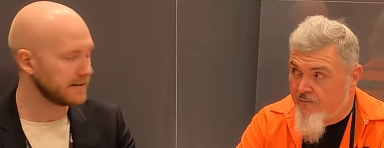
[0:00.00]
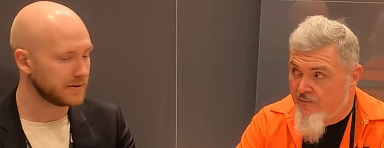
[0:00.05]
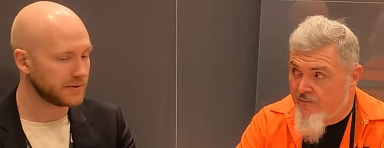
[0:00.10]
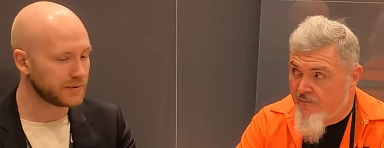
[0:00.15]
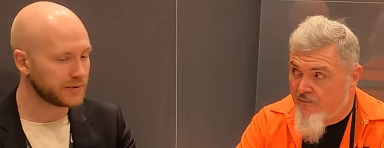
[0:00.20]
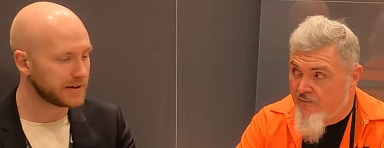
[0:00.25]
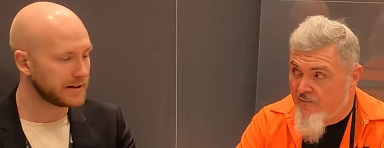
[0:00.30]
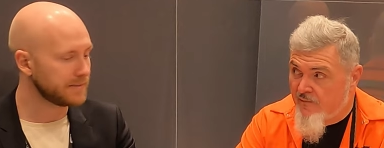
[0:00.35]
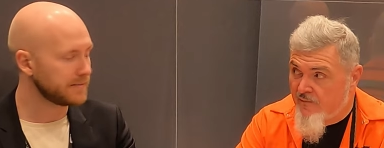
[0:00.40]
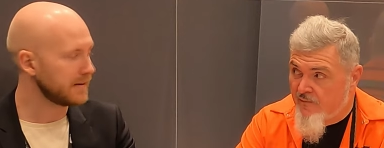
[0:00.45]
Speaker 1: and
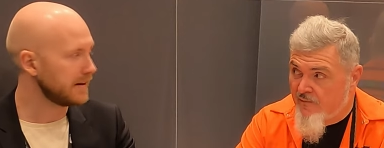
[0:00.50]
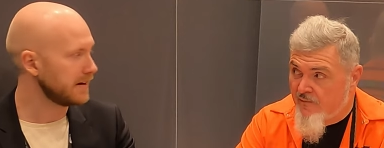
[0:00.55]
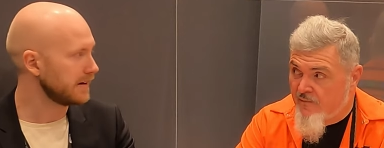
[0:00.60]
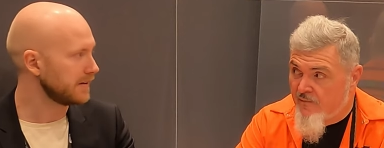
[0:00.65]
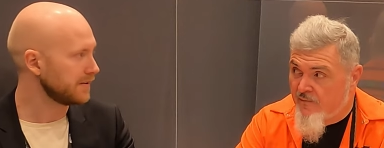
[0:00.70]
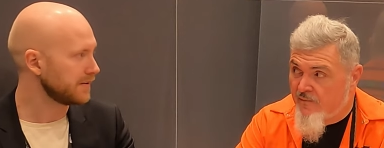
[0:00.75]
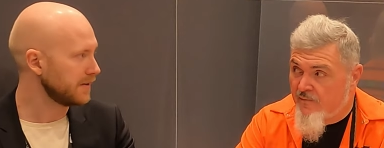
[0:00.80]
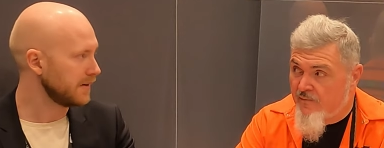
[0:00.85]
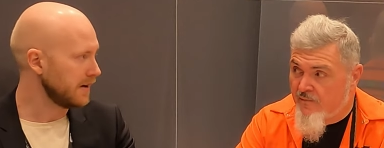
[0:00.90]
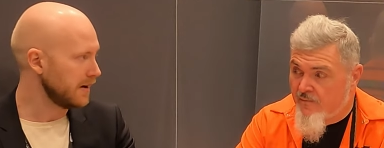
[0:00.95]

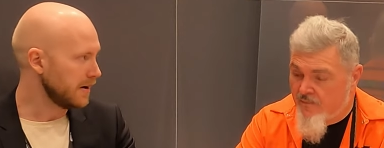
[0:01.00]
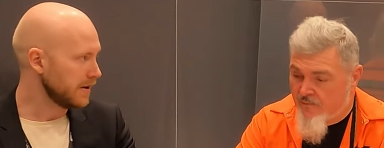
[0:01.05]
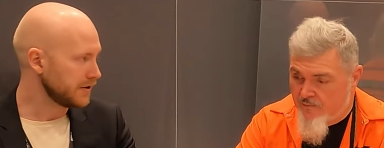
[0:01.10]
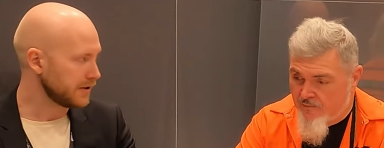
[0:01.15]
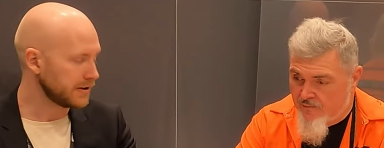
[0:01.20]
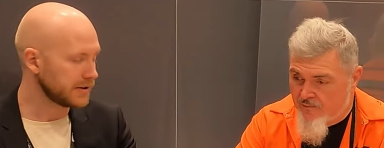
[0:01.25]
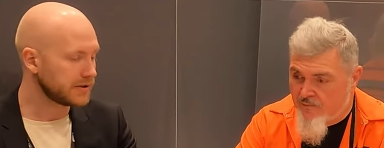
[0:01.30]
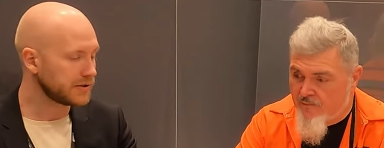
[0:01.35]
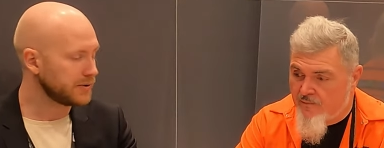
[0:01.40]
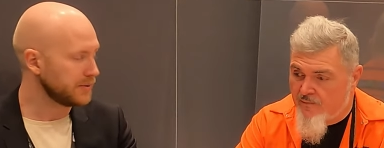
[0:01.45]
Dreamline.
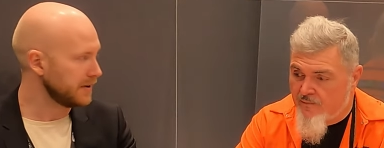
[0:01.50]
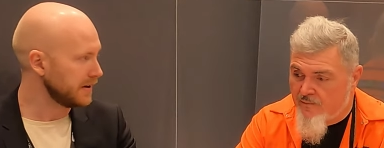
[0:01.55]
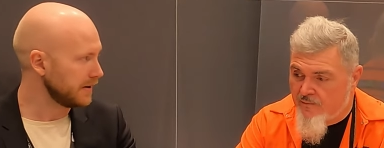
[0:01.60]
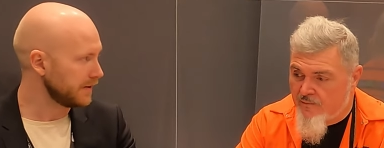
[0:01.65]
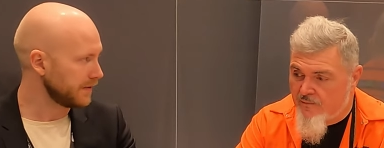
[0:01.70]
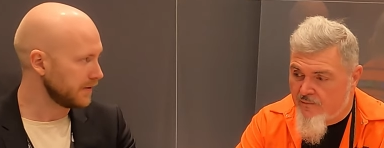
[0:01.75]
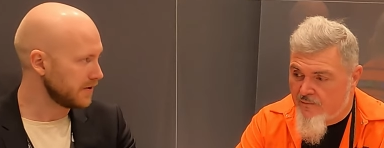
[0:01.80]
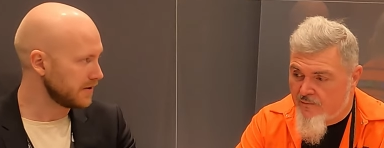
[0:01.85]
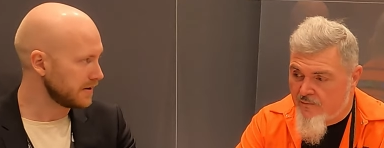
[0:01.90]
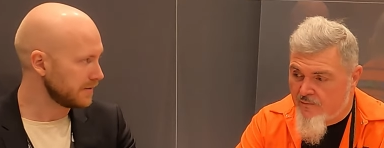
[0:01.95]
So it's
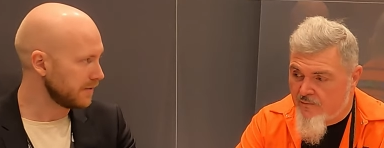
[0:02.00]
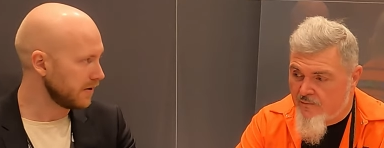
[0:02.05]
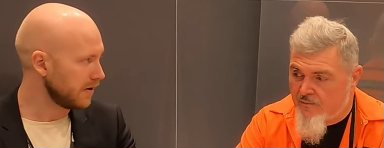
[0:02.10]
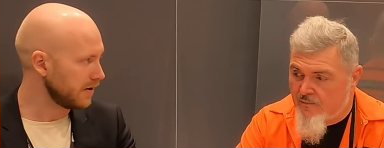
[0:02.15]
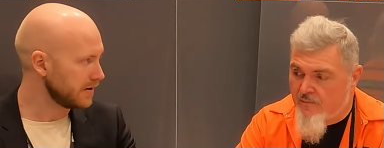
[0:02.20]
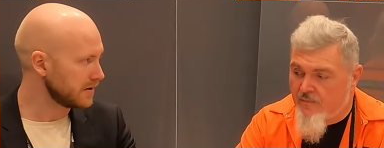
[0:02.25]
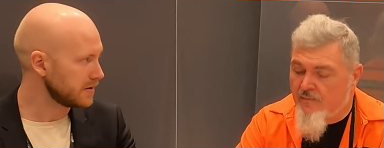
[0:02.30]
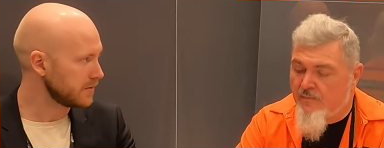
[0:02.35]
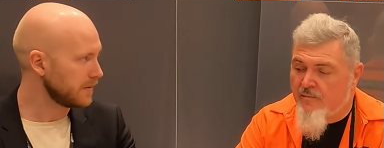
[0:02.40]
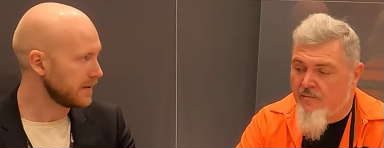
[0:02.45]
230
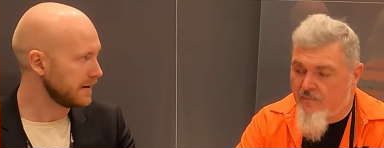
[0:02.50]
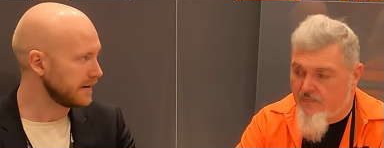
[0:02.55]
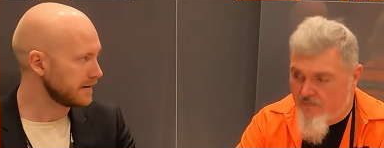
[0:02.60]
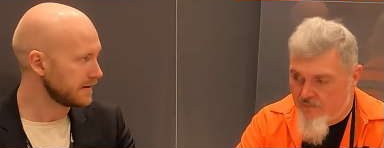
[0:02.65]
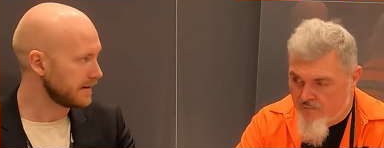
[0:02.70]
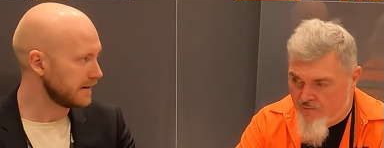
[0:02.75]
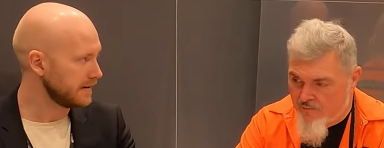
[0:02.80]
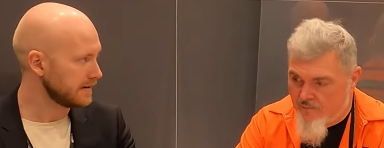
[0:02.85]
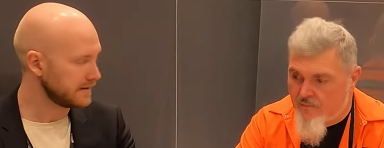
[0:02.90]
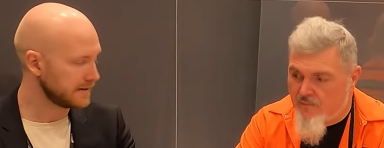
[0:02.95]
bars, well
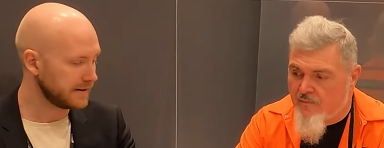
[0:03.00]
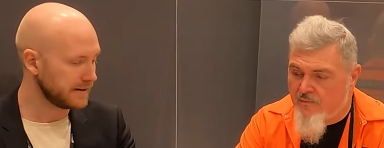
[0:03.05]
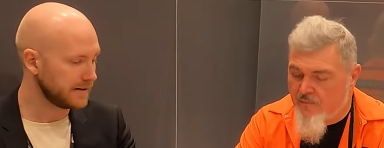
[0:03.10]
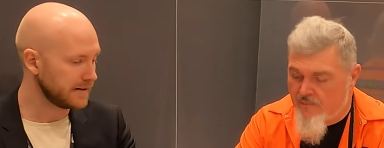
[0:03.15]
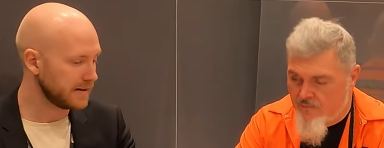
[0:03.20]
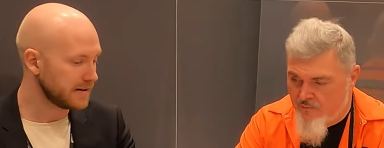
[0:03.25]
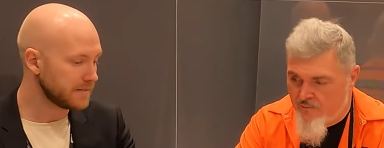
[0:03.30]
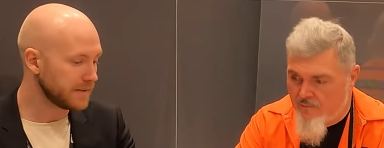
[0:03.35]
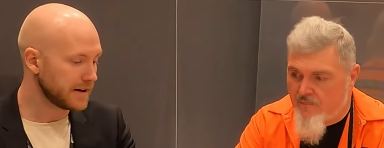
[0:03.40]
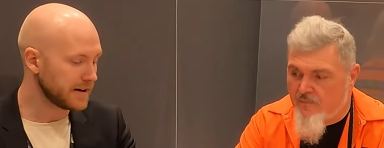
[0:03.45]

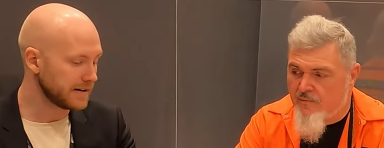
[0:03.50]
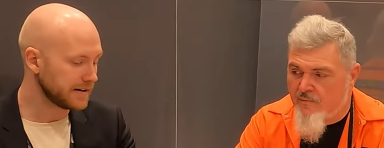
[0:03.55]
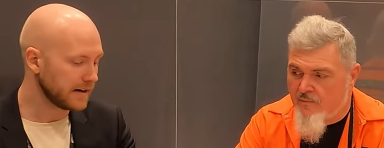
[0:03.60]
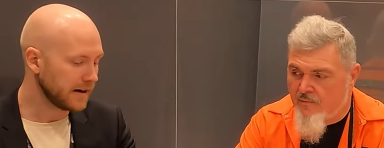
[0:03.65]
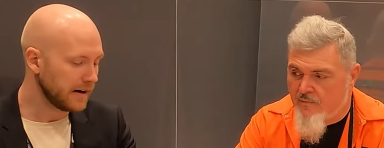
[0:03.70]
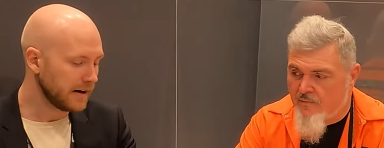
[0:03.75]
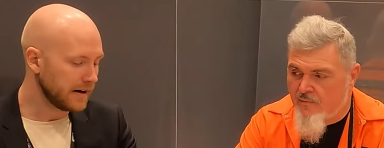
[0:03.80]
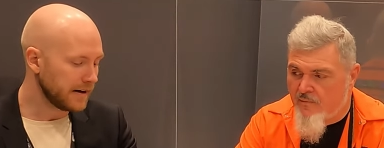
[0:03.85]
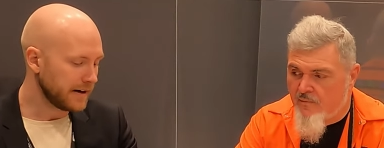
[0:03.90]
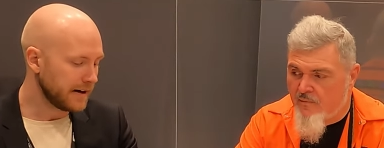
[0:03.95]
tested, but it's a
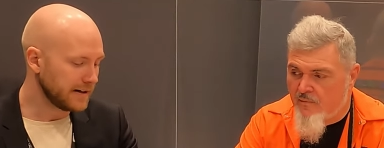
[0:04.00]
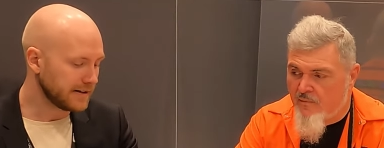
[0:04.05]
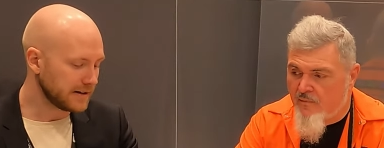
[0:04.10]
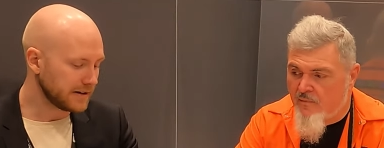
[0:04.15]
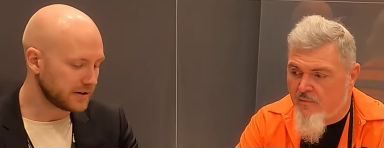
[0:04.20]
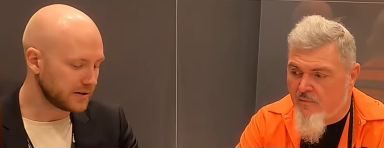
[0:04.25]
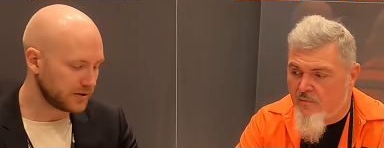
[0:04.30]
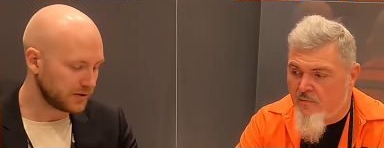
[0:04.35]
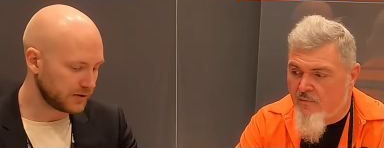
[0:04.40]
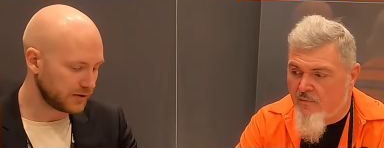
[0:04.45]
it's
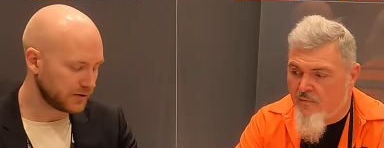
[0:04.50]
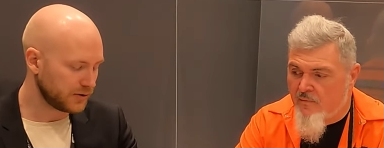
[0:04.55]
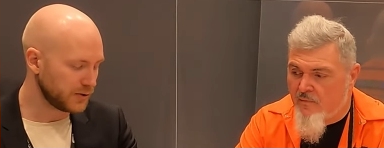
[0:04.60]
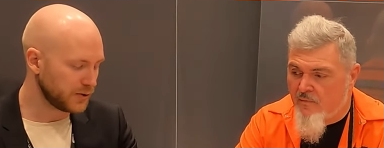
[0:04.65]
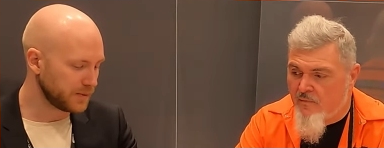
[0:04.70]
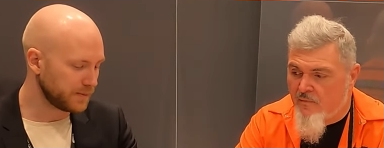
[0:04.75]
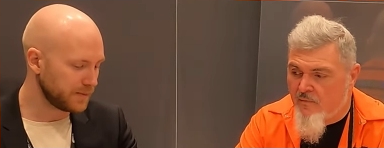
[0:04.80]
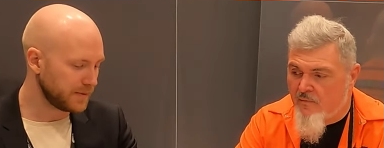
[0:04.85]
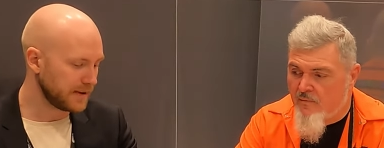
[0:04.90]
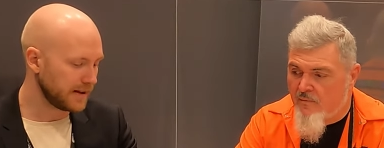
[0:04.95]
a super